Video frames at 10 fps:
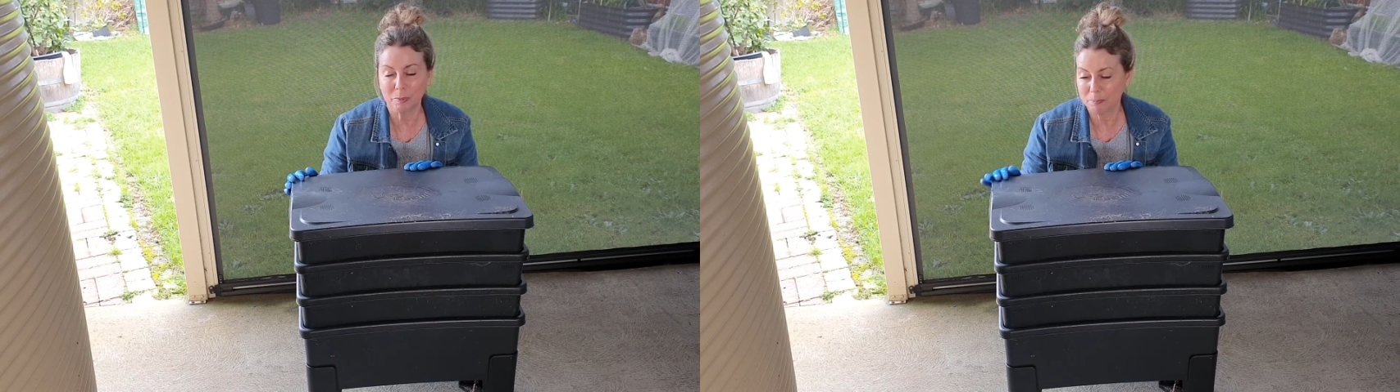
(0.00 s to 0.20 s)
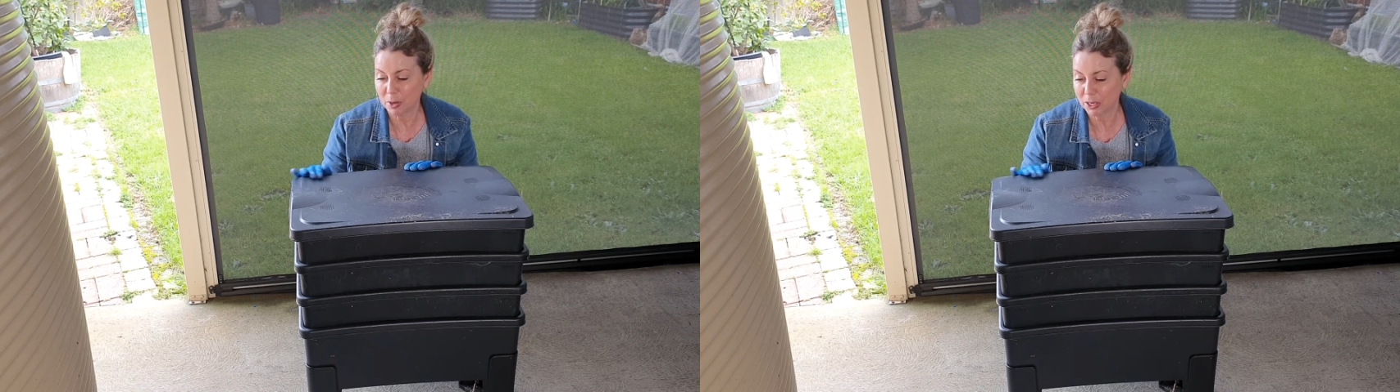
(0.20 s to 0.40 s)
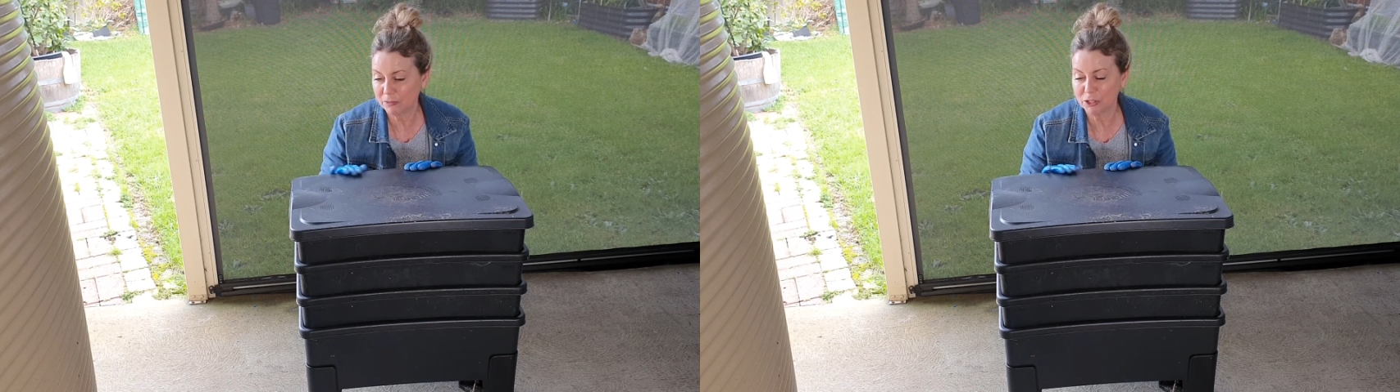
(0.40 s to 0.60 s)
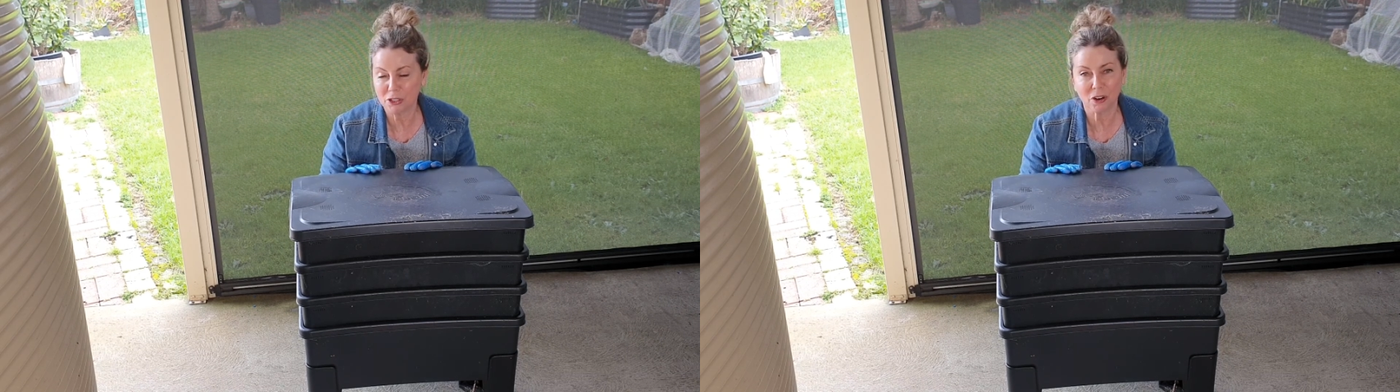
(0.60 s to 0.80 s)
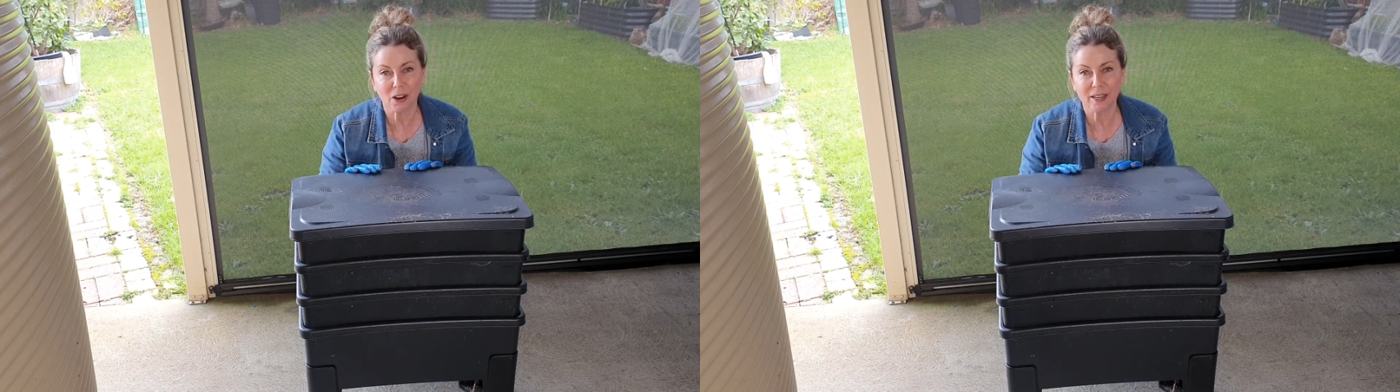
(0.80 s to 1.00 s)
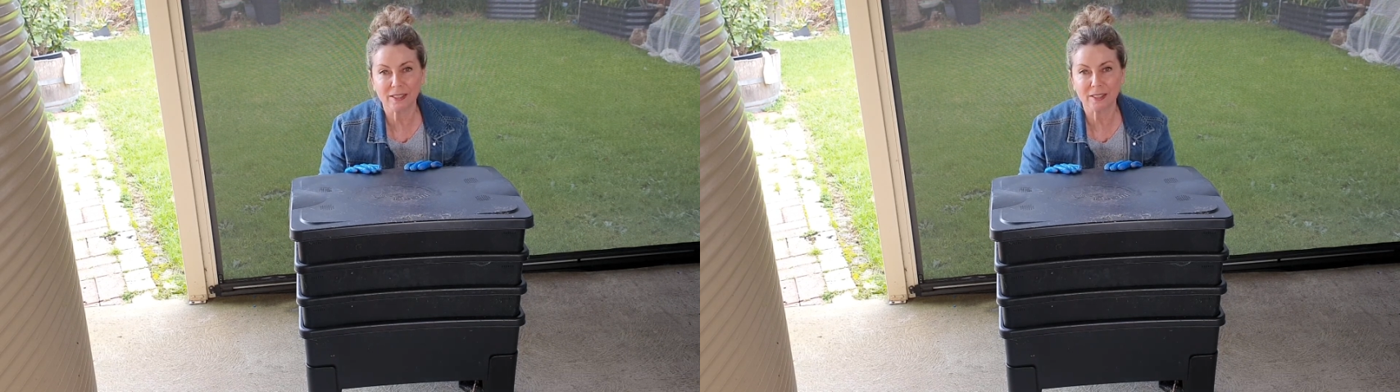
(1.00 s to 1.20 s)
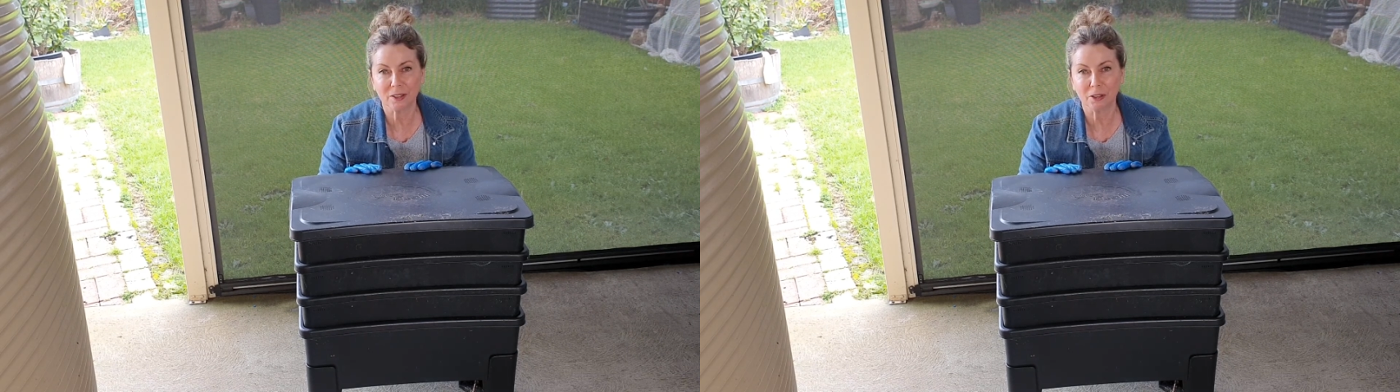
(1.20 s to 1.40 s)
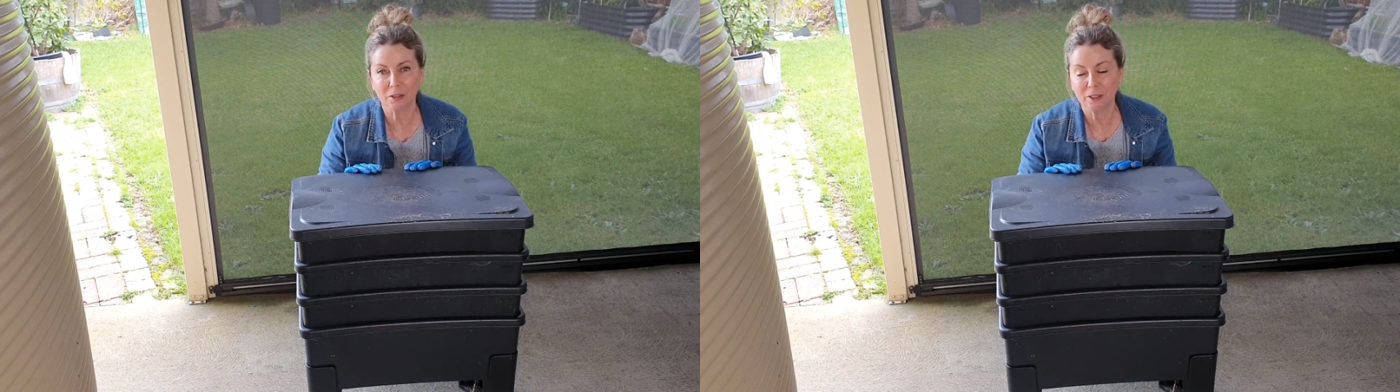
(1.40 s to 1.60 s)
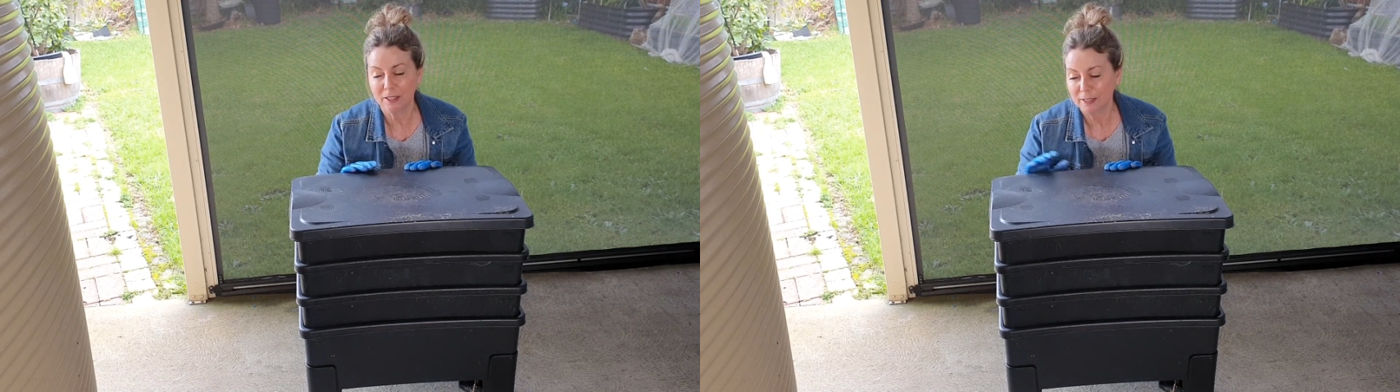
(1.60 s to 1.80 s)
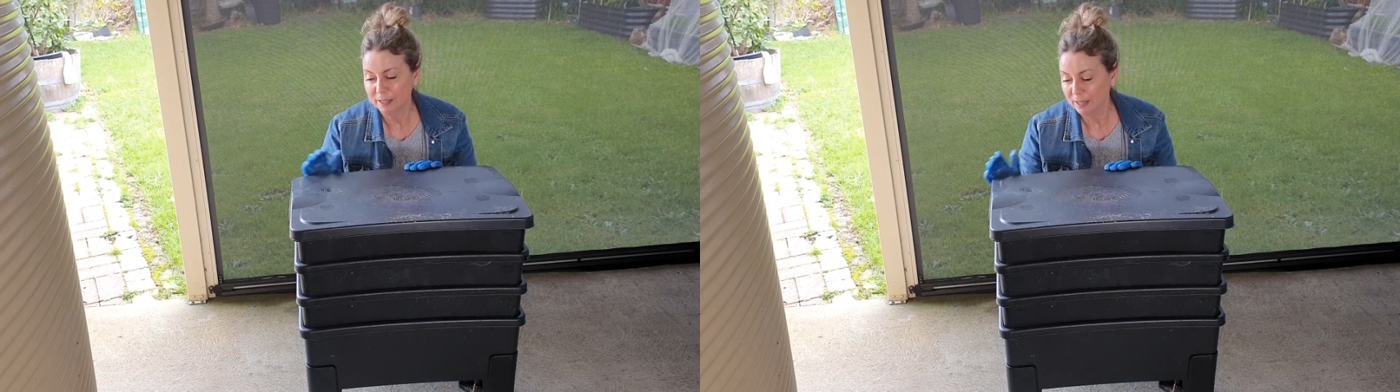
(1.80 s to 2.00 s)
might even die. So
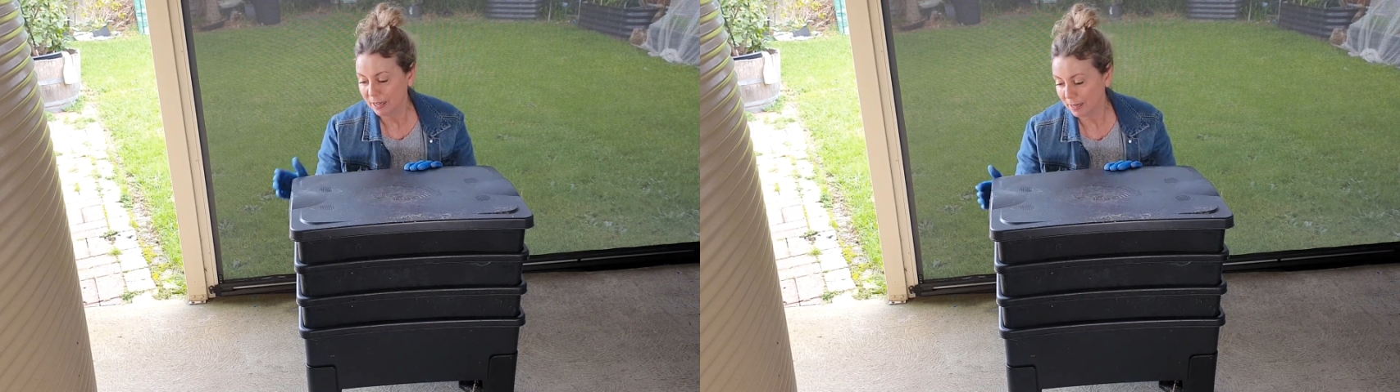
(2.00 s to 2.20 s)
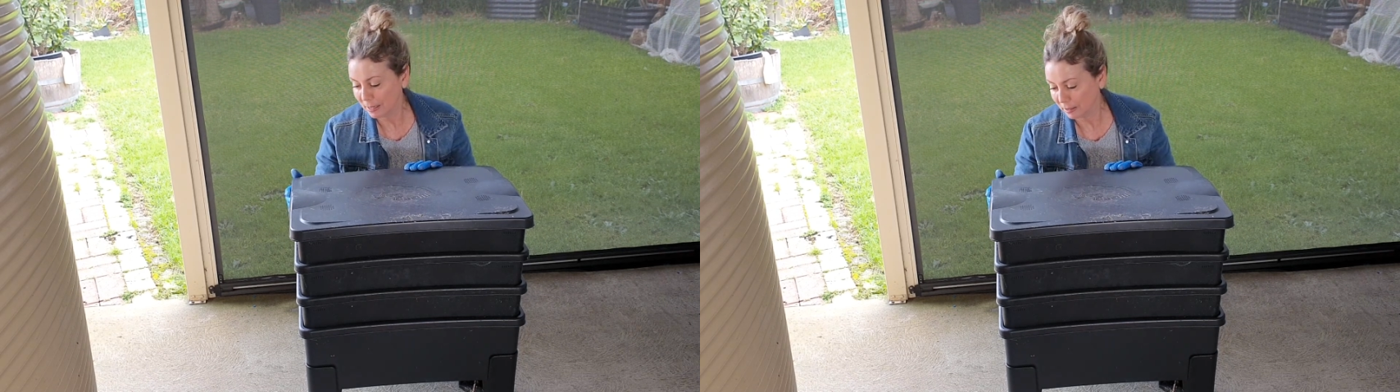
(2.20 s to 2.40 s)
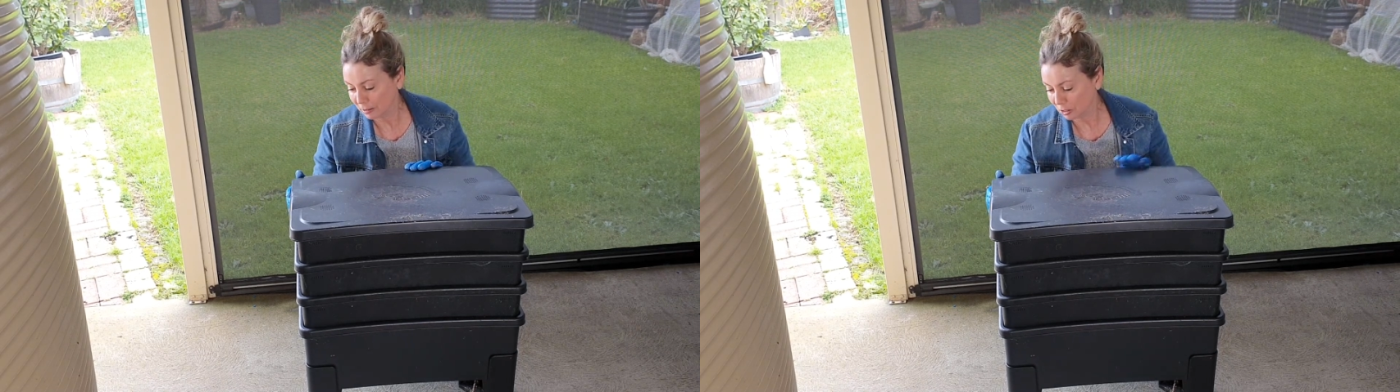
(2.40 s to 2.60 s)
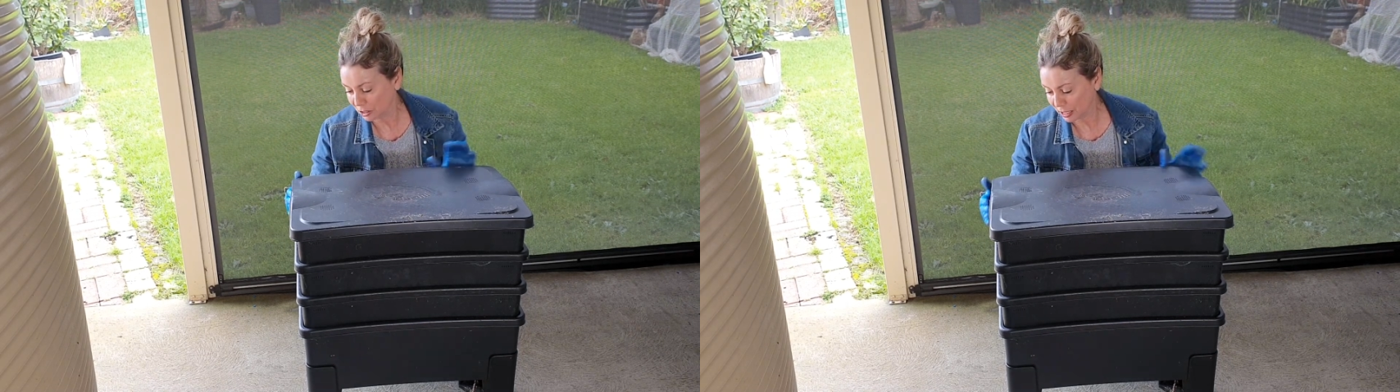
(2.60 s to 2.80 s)
because